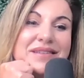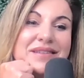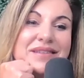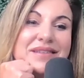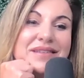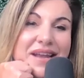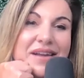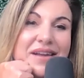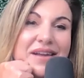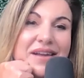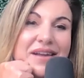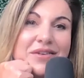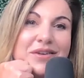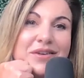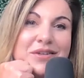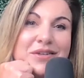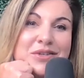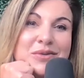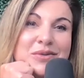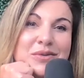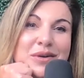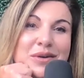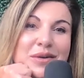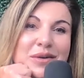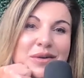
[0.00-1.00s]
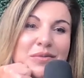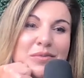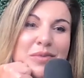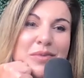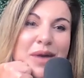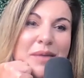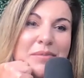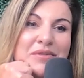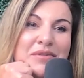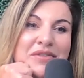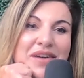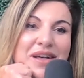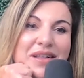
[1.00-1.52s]
get a virtual
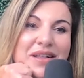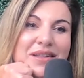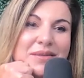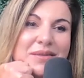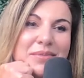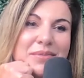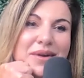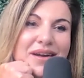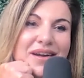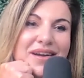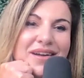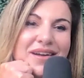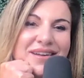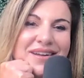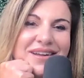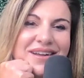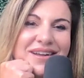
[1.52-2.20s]
web developer.